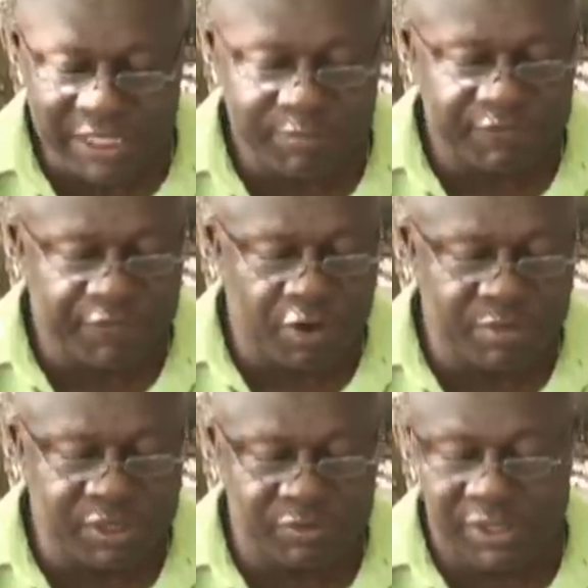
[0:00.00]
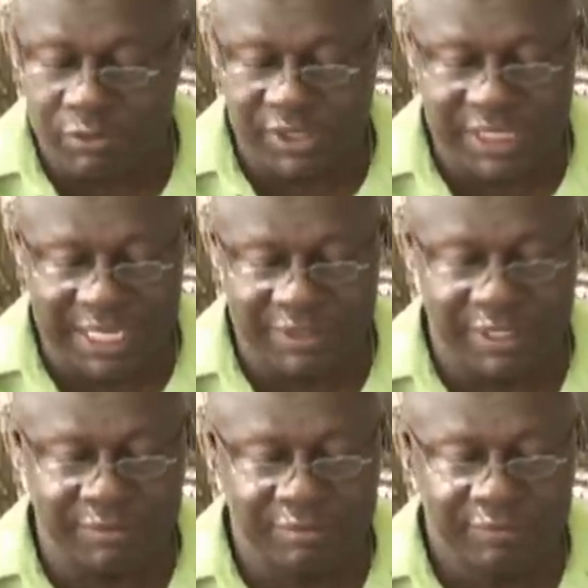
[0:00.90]
his performance was
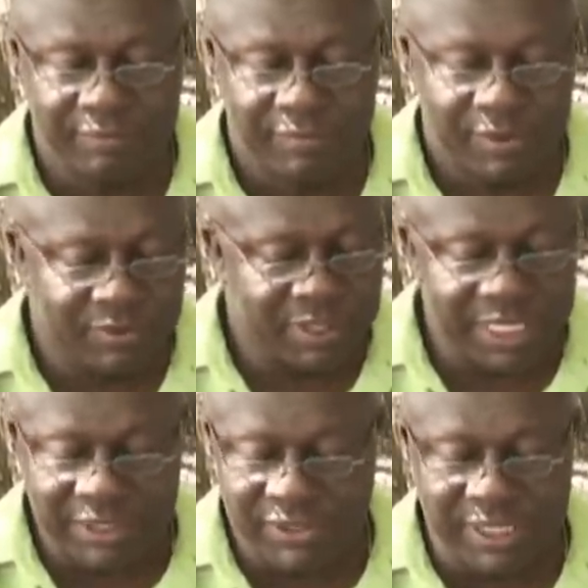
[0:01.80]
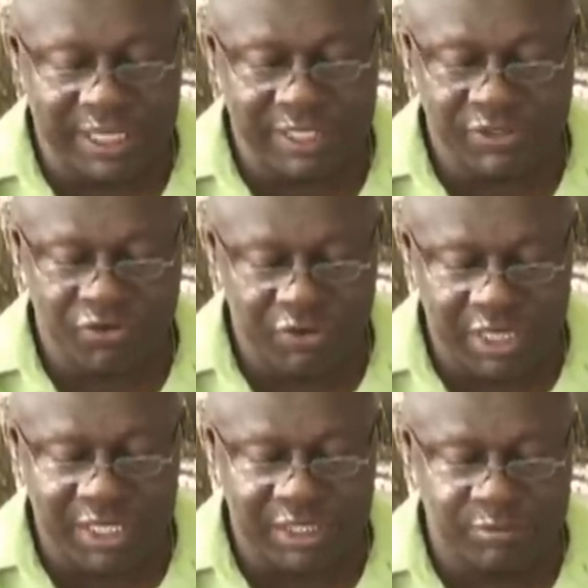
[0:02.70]
outstanding, and the next day his
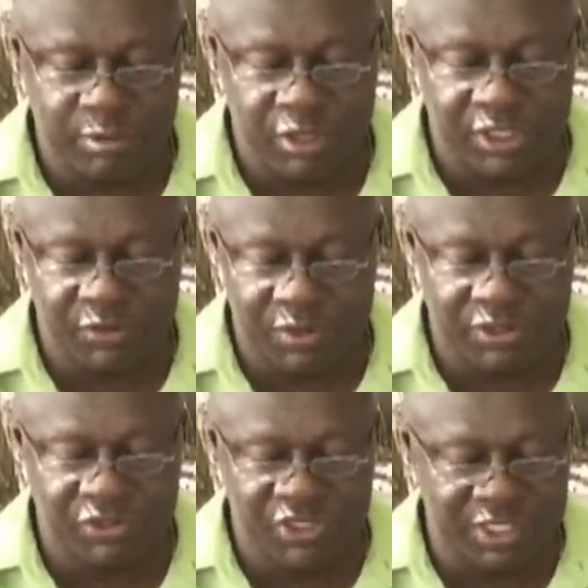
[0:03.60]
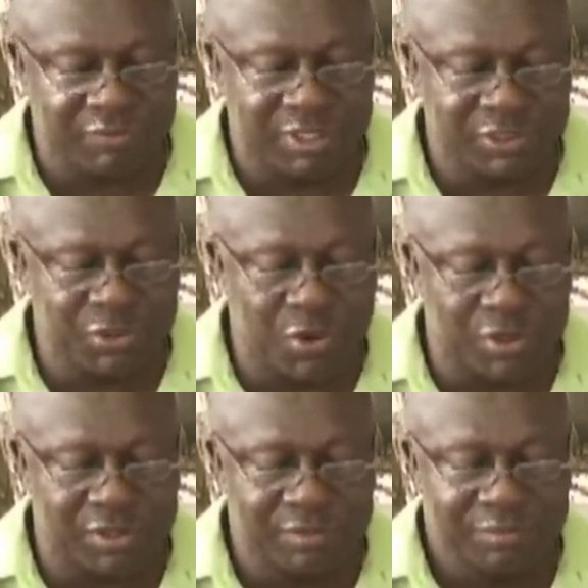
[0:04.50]
cricket exploits were the general
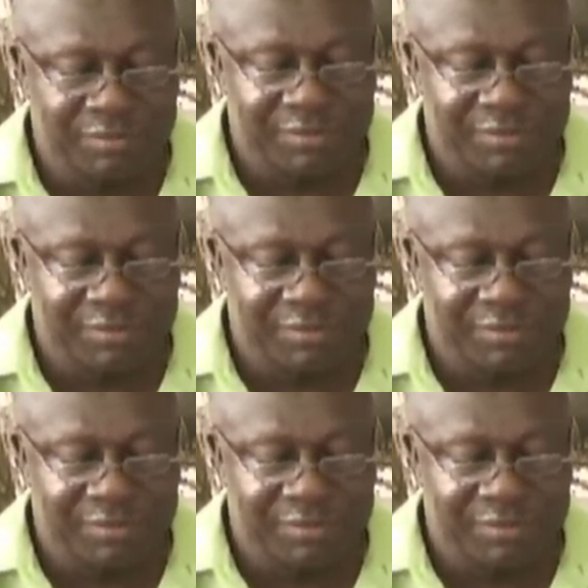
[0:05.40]
talk